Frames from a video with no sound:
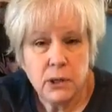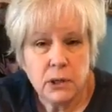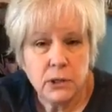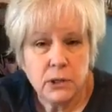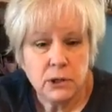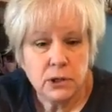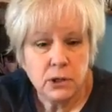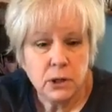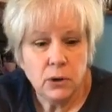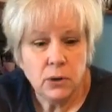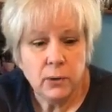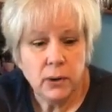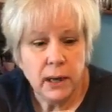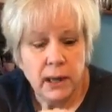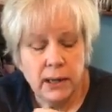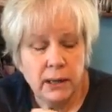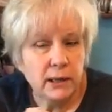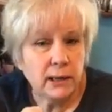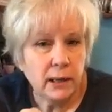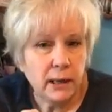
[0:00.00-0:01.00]
So
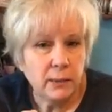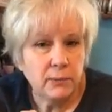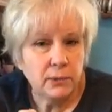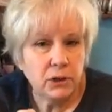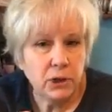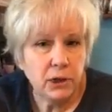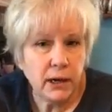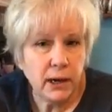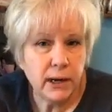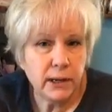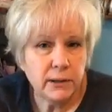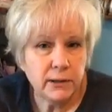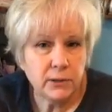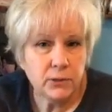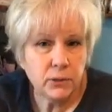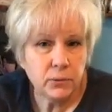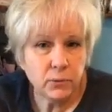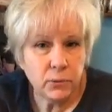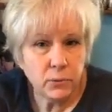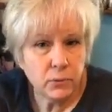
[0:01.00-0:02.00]
anytime she has a
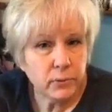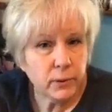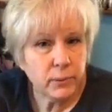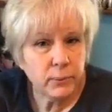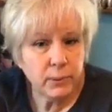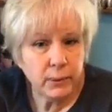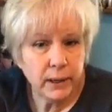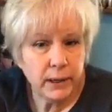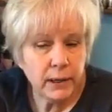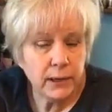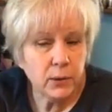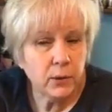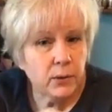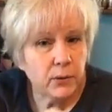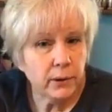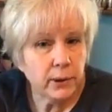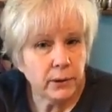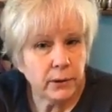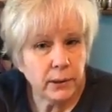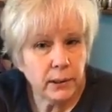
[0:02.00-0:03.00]
rotary blade or
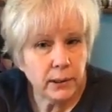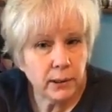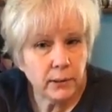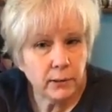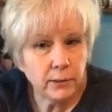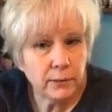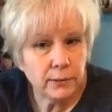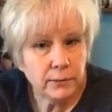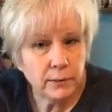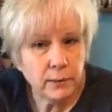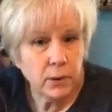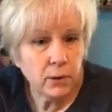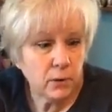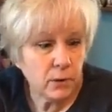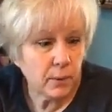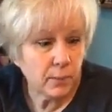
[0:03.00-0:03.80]
a needle or a